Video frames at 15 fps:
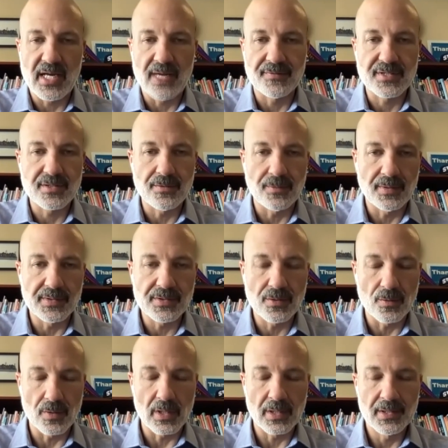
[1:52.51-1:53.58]
To have
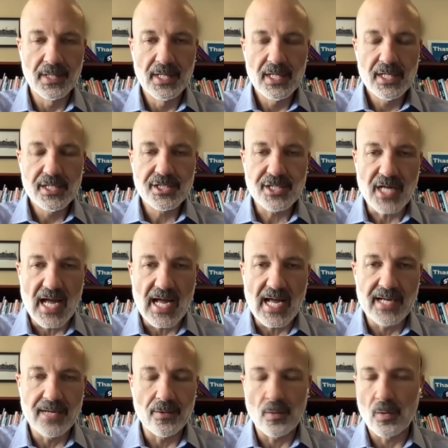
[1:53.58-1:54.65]
students who are
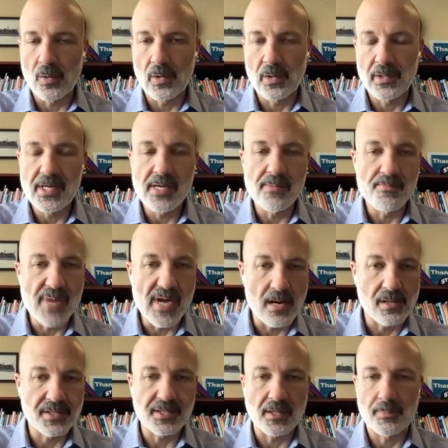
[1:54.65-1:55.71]
shy or
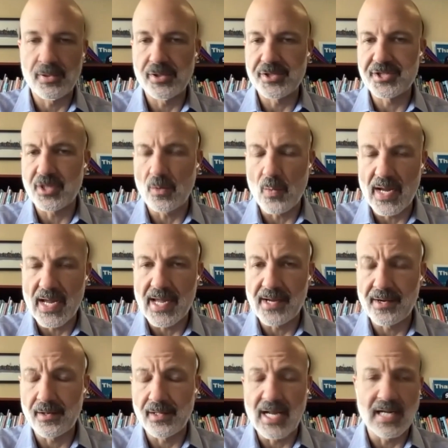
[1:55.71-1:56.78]
embarrassed or pushed
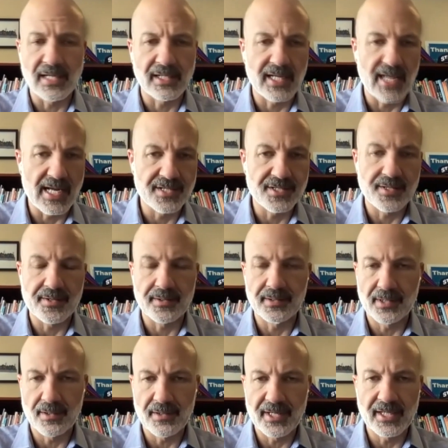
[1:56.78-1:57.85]
away or not engaged in
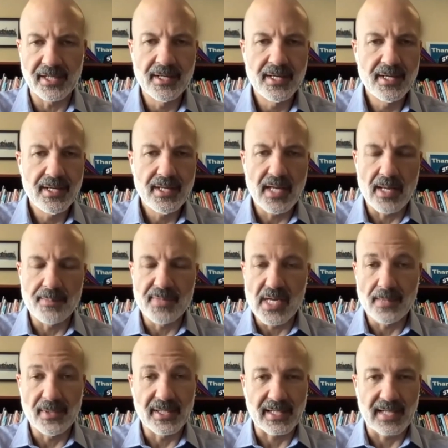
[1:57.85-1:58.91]
their learning. Uh,
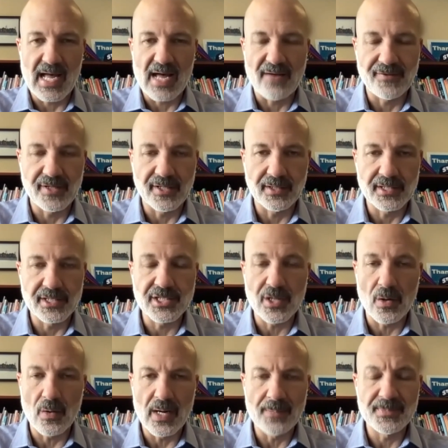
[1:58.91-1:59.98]
be able to confidently
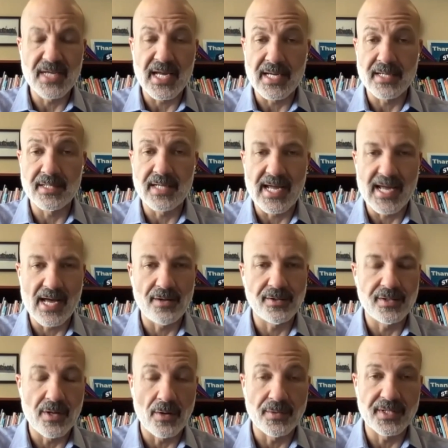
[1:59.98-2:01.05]
show up day in day
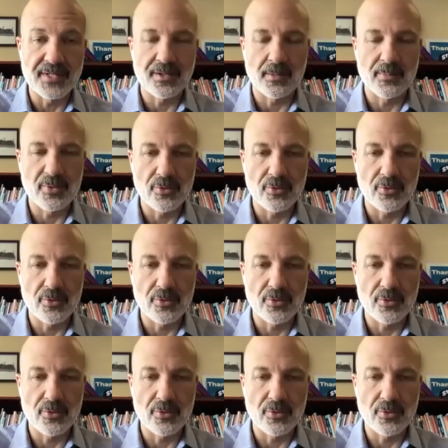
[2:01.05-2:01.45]
out know that they're